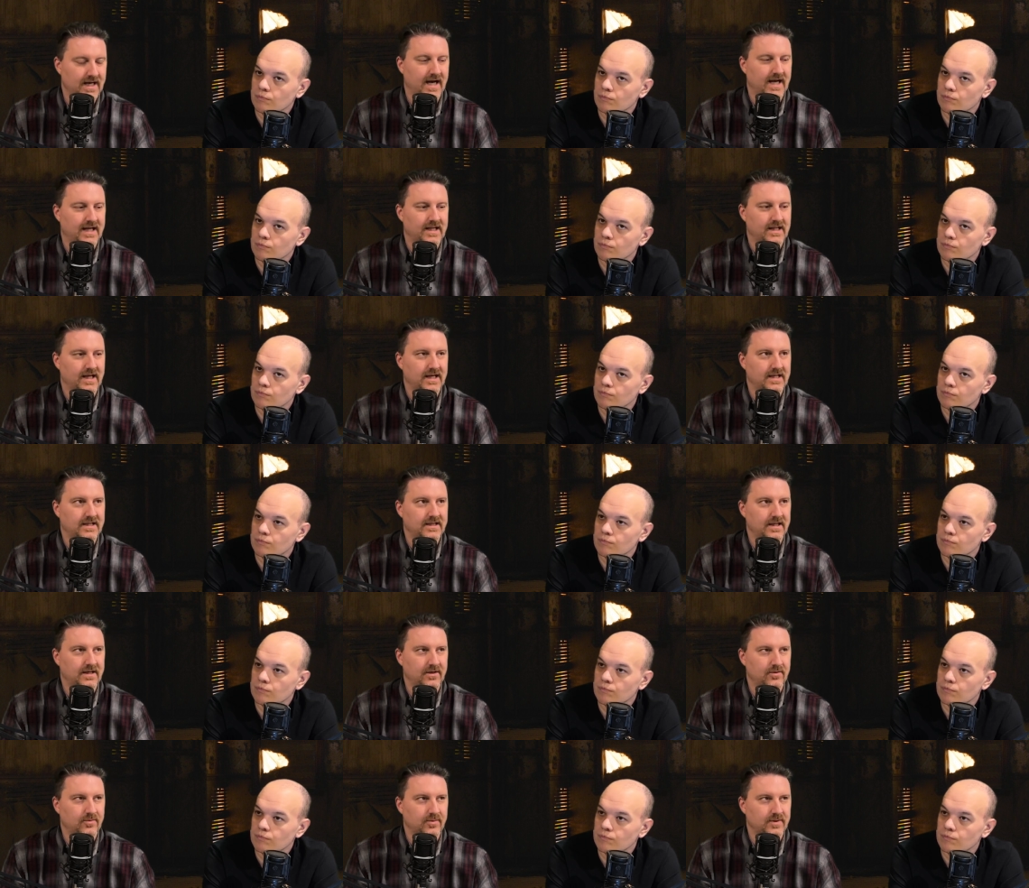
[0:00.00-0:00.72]
Speaker 1: I liked
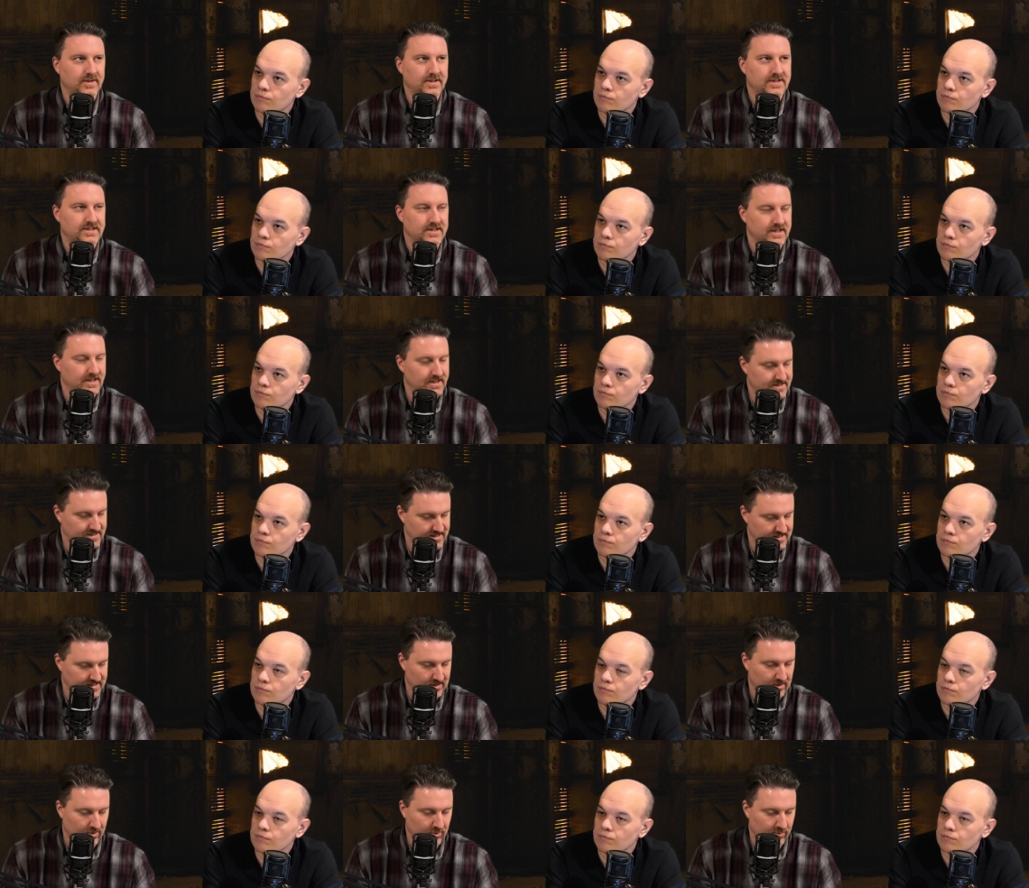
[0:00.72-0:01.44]
that it was a
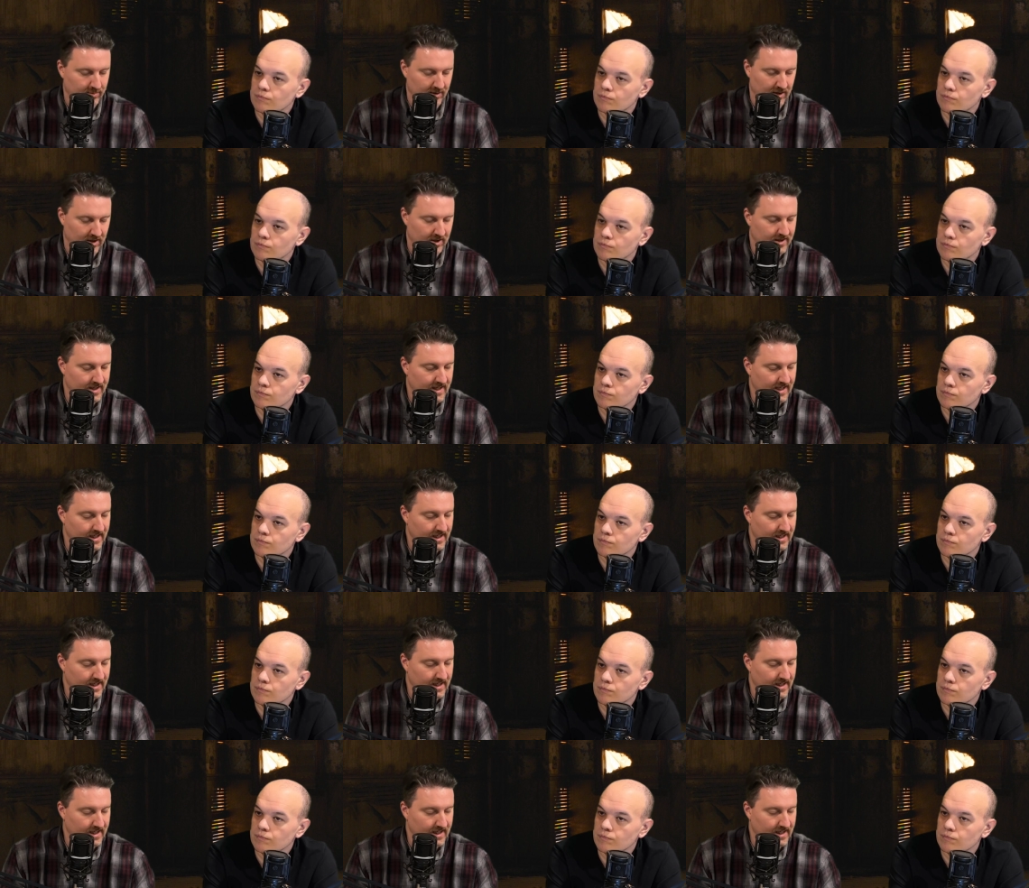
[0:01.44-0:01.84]
slow burn.